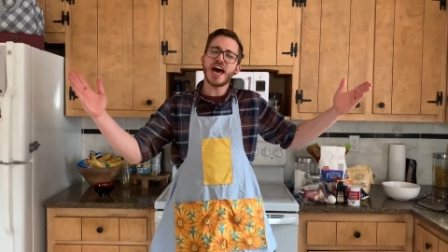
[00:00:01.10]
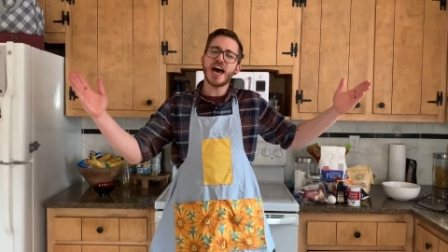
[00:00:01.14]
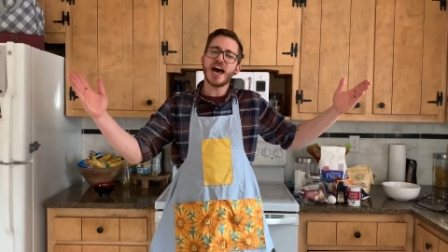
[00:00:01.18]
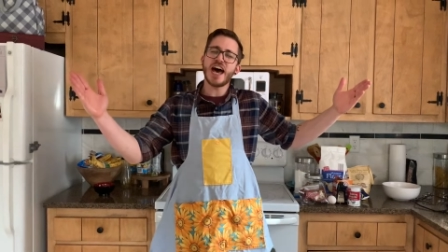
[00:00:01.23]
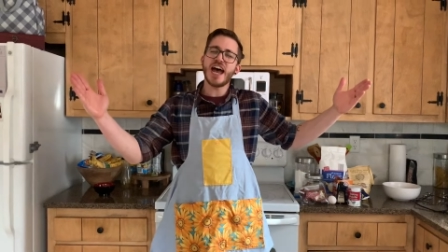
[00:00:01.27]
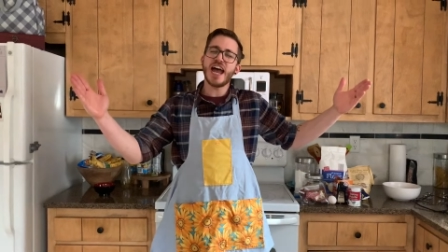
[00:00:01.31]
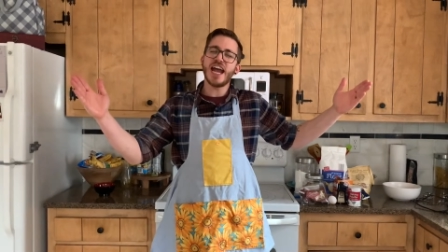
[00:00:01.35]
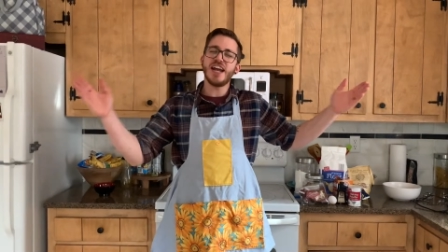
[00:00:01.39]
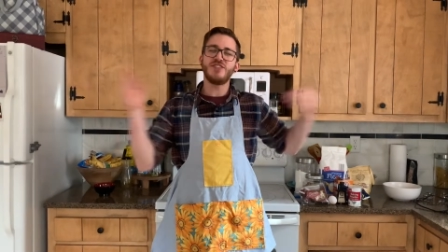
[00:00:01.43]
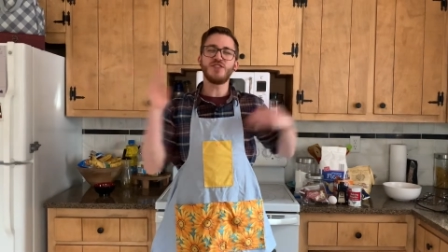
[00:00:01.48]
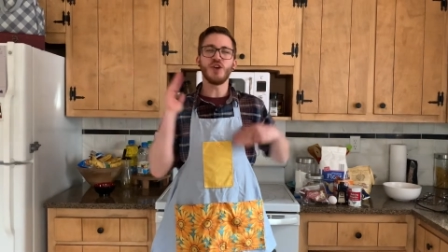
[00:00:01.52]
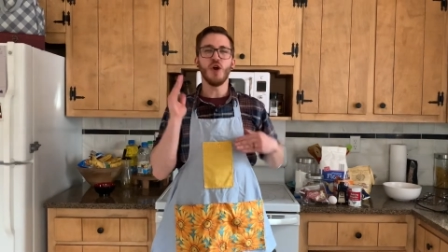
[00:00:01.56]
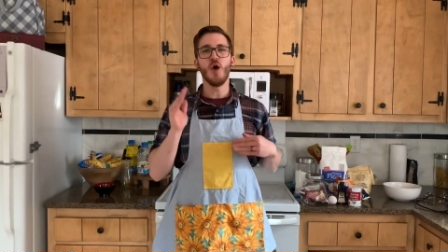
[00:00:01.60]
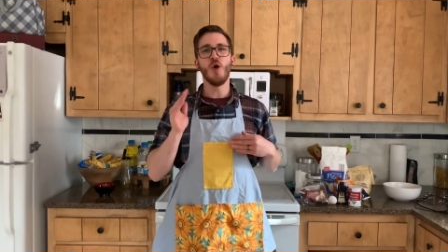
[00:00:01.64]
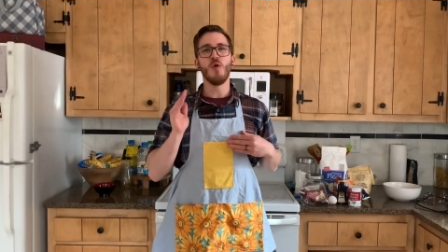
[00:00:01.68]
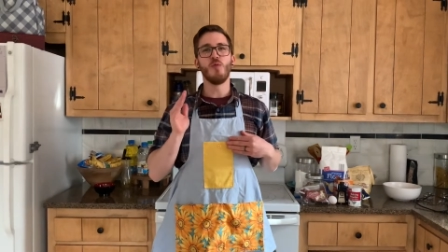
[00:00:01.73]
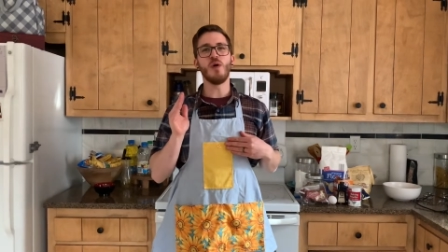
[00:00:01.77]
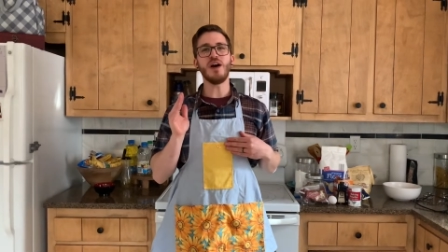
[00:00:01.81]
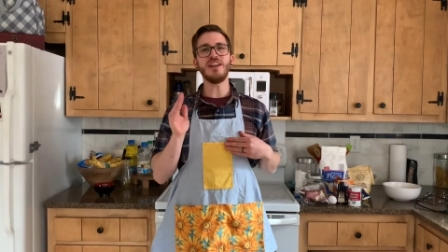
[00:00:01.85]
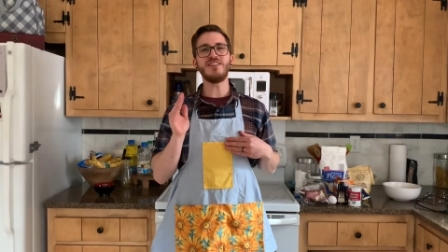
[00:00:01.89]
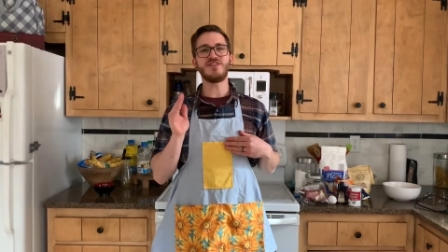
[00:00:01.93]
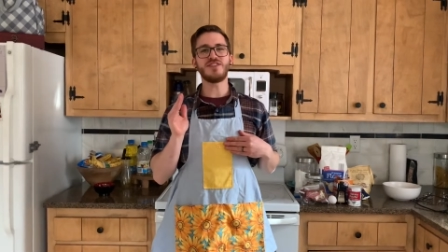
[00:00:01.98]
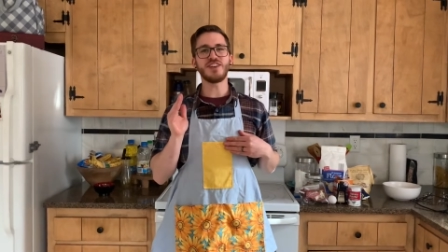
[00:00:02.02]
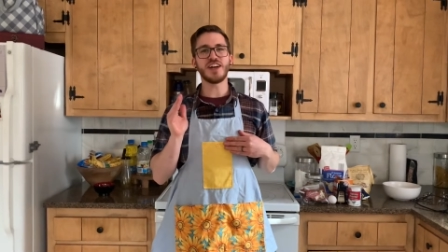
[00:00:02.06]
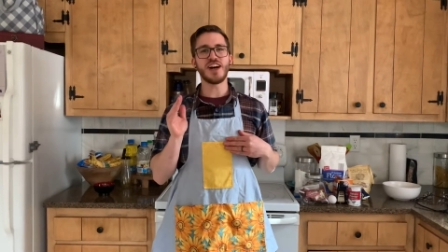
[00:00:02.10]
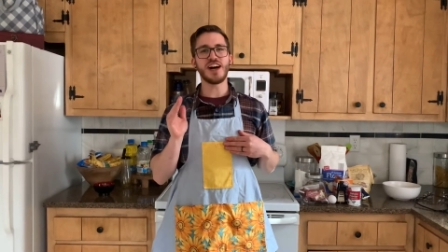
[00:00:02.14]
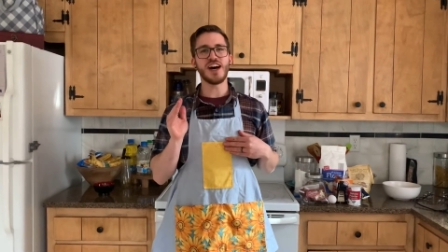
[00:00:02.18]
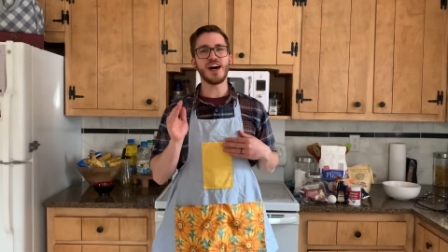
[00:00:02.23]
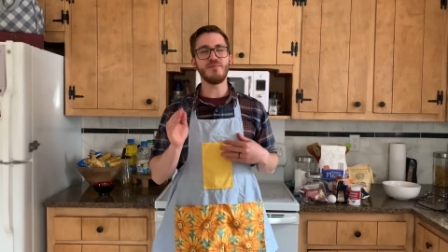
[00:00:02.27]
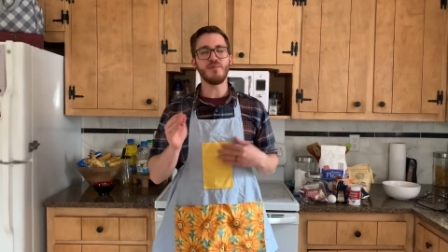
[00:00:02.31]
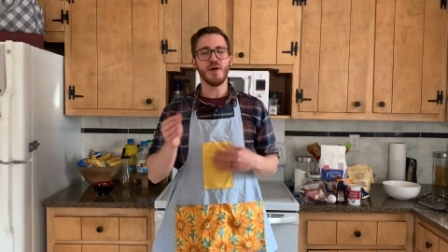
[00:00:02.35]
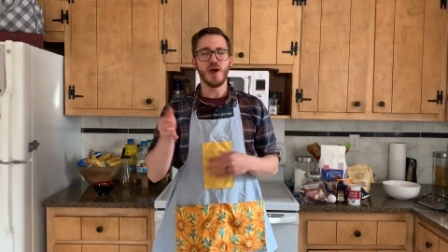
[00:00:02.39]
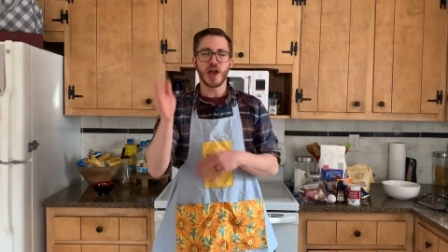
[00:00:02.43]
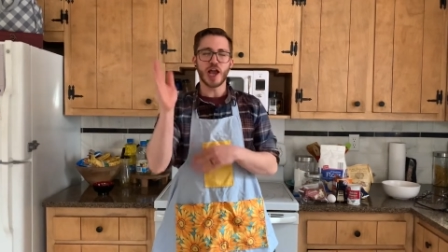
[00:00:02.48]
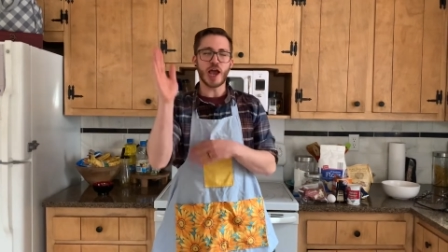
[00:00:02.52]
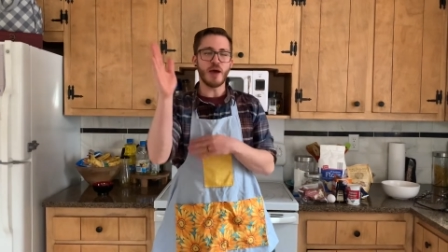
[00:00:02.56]
guys, what's
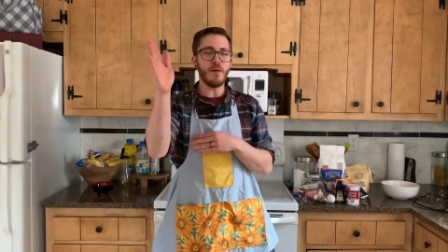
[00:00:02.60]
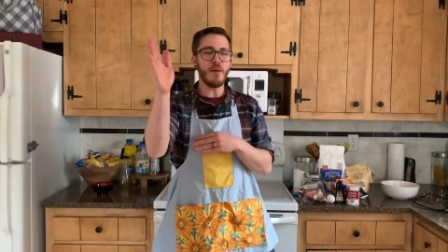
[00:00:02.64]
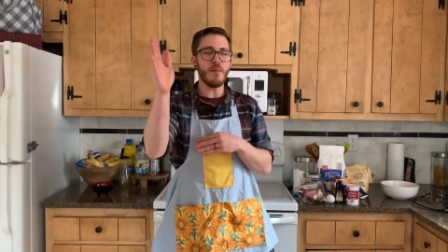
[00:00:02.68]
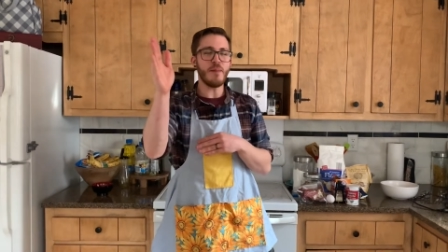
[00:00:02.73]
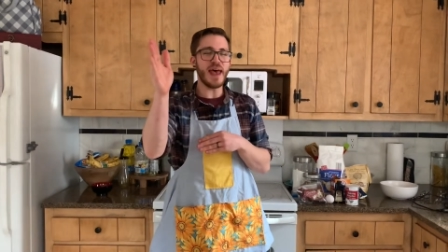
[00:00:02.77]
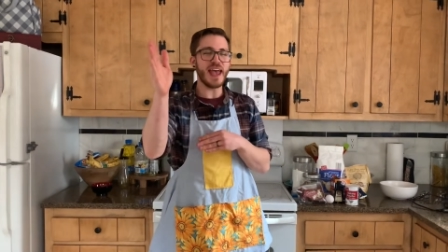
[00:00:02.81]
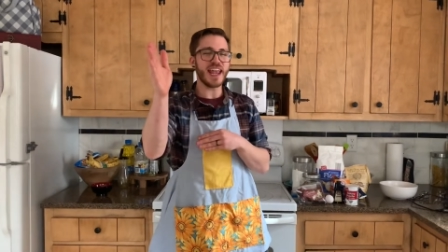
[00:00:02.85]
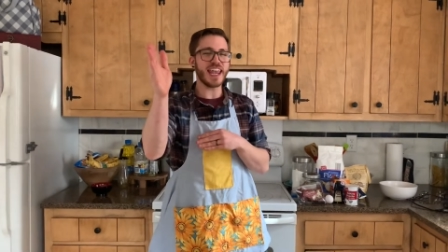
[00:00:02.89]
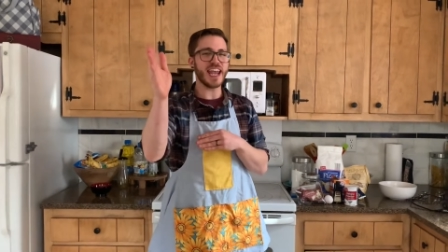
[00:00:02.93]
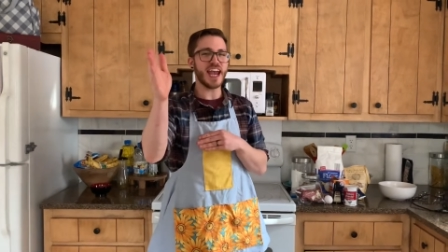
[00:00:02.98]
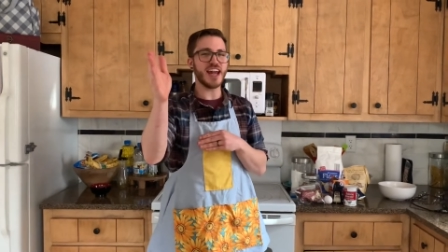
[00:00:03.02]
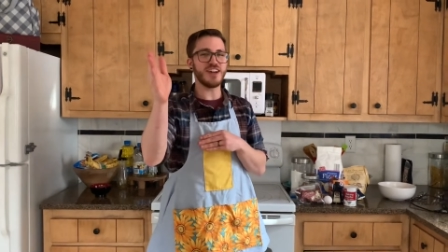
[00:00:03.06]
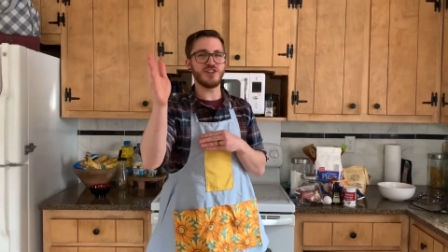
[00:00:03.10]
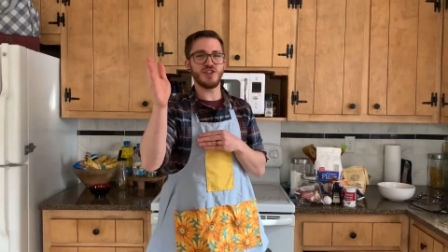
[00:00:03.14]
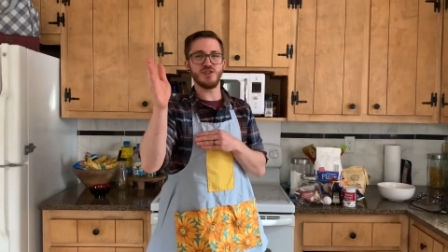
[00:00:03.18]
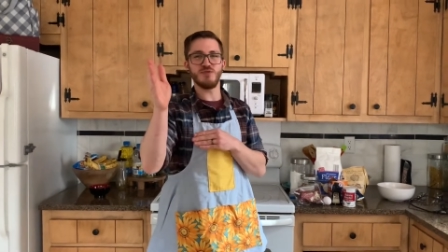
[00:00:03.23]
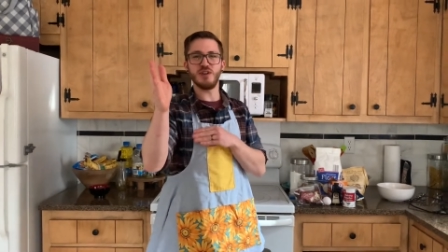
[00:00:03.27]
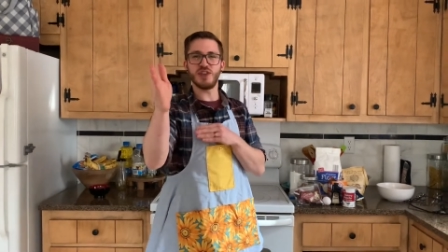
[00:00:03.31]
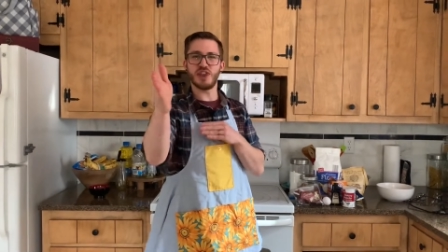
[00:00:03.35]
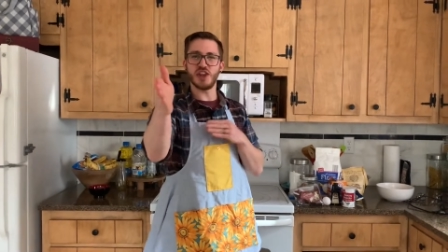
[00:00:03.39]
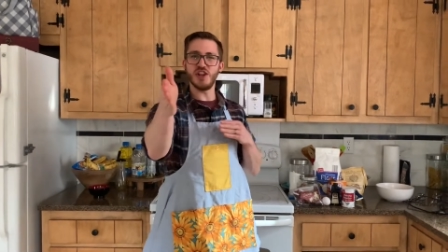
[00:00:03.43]
up? Coming back at you with